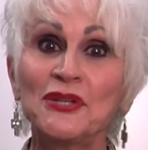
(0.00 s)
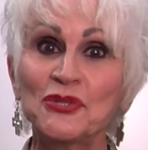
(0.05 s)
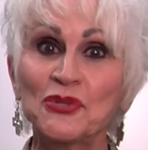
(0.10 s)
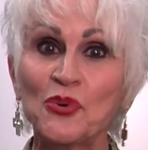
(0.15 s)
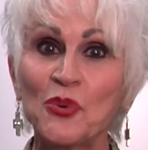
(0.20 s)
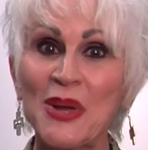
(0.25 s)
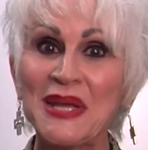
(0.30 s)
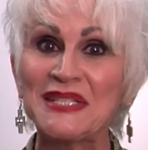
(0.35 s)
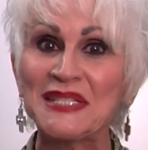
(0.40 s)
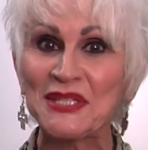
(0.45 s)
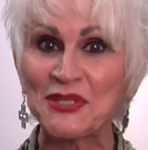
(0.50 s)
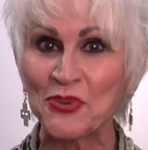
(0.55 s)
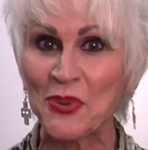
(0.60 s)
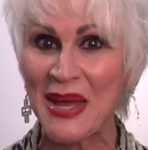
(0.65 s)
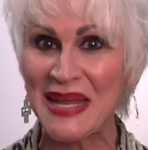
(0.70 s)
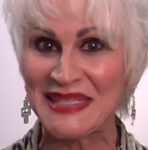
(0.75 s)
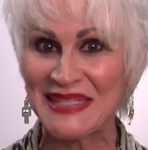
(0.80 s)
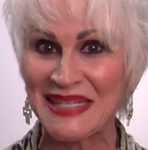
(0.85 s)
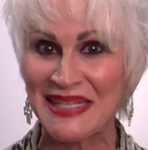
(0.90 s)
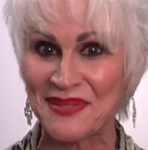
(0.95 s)

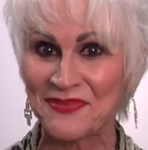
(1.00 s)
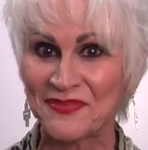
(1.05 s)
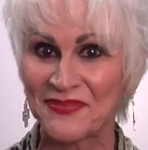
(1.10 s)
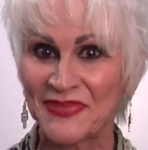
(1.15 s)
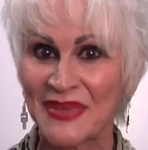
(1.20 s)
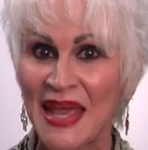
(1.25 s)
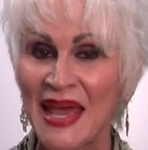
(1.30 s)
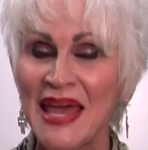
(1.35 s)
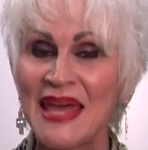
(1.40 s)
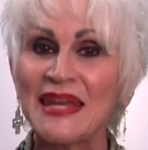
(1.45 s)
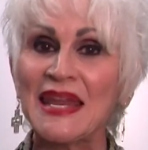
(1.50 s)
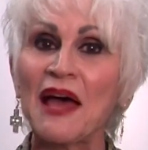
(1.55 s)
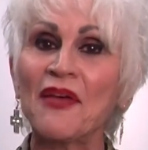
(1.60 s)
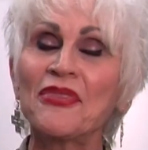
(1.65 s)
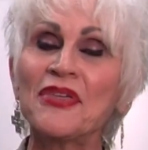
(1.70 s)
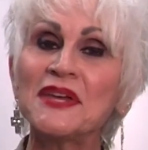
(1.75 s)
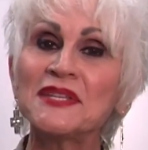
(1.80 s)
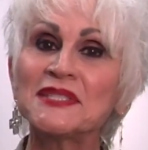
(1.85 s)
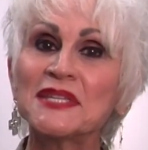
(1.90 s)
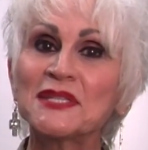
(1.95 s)
2020. Now
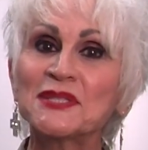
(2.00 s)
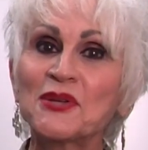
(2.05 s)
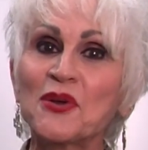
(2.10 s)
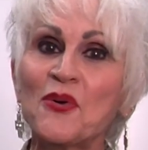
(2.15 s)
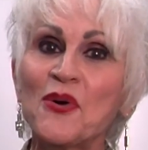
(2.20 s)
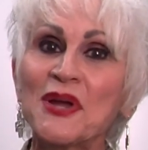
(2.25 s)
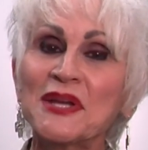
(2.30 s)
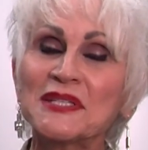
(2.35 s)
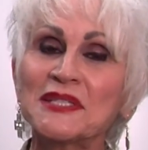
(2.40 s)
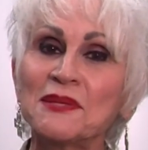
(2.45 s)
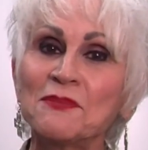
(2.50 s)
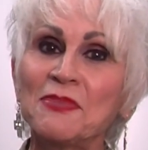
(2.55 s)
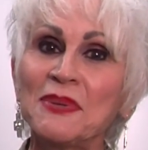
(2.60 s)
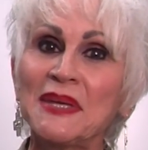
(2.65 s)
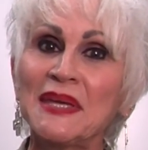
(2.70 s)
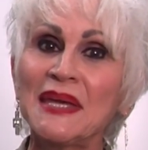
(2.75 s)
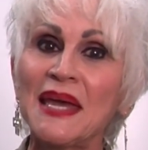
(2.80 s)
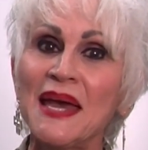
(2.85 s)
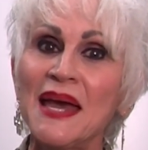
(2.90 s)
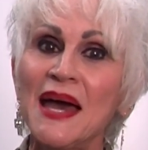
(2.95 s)
this is going to
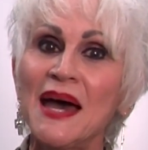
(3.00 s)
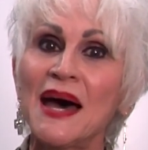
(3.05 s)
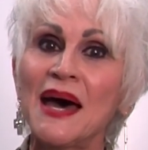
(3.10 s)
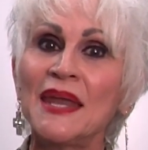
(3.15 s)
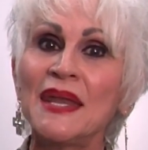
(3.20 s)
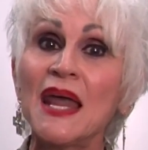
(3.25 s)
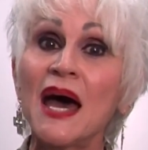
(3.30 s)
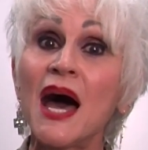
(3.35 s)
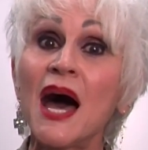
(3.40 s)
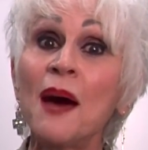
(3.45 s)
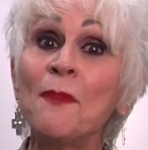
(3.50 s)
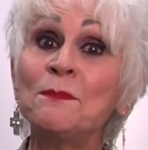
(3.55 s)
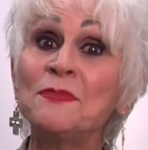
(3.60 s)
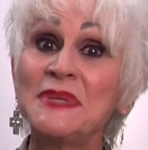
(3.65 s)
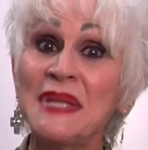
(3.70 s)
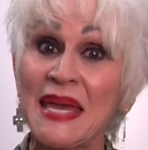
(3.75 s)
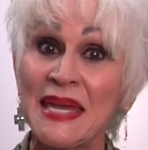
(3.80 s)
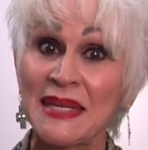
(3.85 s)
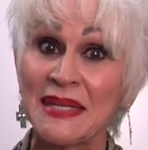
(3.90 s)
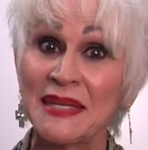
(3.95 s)
be an
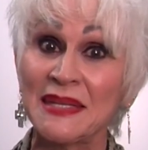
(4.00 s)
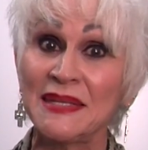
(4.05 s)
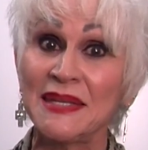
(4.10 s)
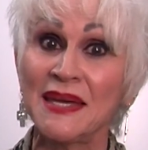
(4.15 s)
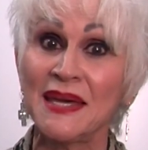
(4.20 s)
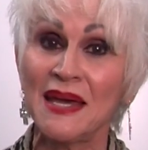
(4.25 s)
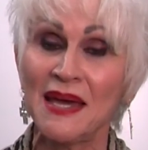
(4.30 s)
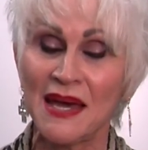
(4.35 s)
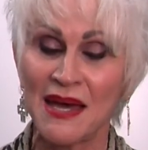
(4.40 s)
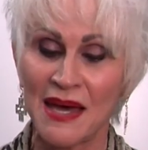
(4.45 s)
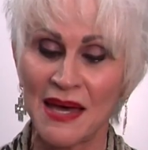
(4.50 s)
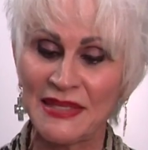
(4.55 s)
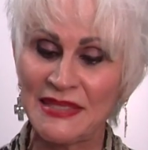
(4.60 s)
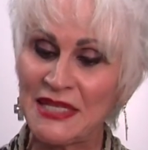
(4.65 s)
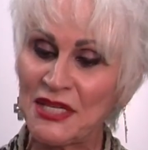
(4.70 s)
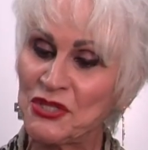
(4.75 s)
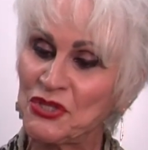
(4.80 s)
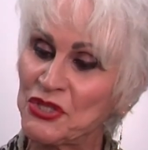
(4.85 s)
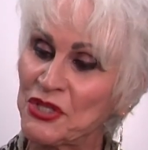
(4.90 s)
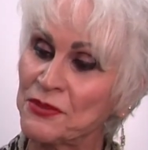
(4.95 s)
updated
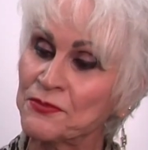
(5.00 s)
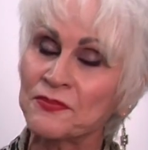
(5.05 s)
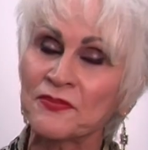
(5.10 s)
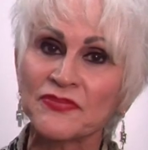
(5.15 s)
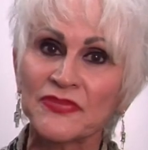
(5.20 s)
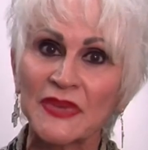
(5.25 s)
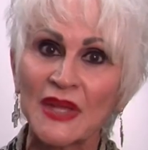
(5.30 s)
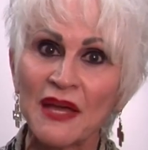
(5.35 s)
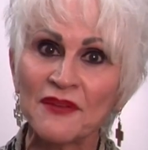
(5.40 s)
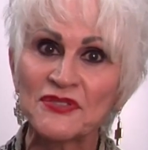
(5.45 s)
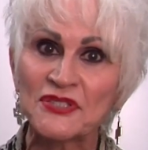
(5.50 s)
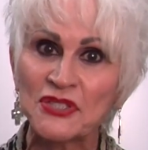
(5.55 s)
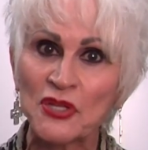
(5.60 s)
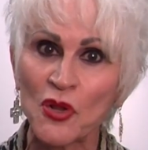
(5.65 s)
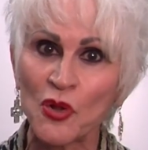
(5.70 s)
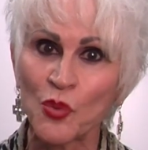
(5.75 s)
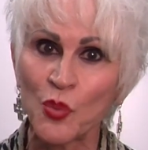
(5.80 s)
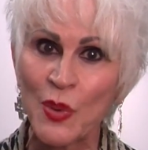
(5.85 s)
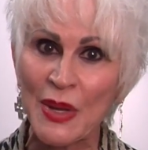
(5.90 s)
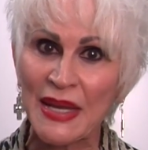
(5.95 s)
edition of
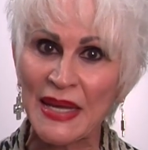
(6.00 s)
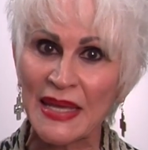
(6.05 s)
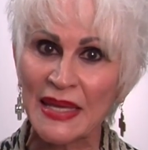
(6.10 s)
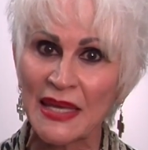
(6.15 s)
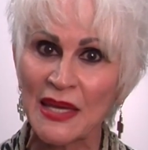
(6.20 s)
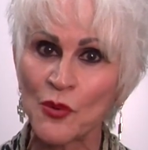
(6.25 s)
Soul Winning.